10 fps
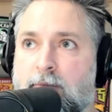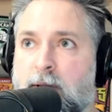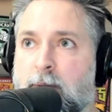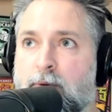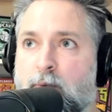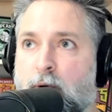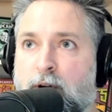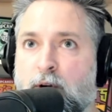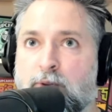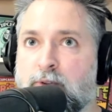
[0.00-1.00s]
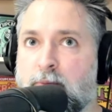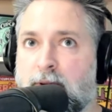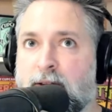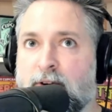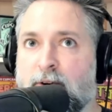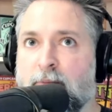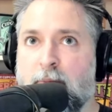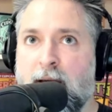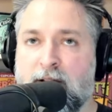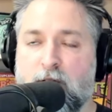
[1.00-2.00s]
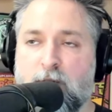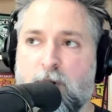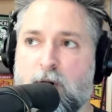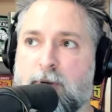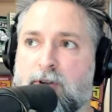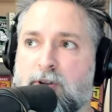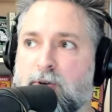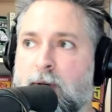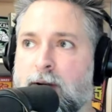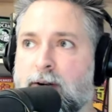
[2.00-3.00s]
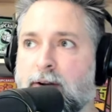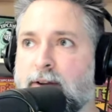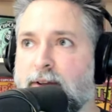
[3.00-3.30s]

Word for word: People want to host me at their backyard barbecue, at a